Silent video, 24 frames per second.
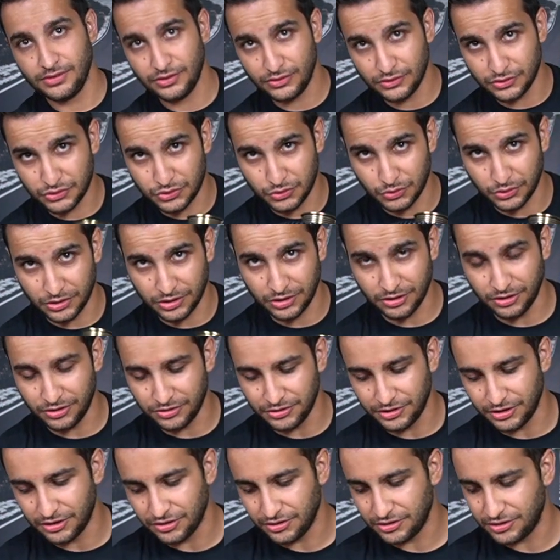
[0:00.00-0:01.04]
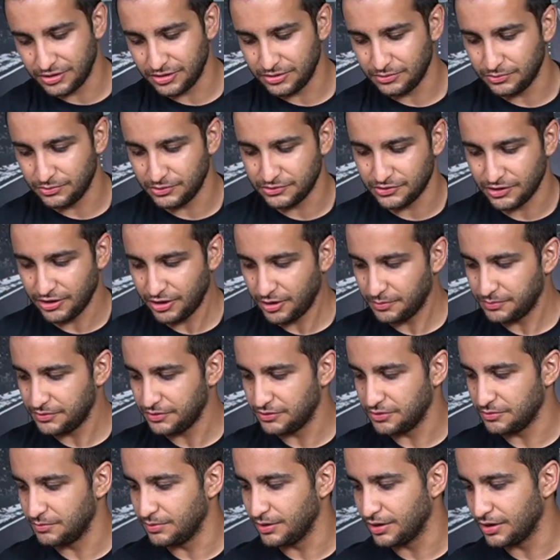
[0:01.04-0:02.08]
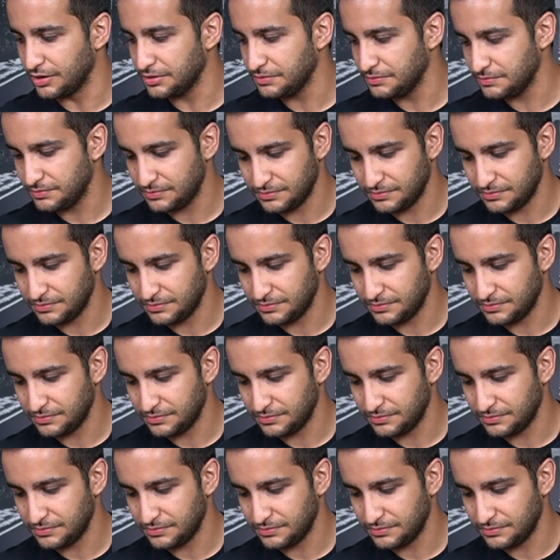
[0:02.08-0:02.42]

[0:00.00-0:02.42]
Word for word: The Shorty alternator kit, which I opted to buy.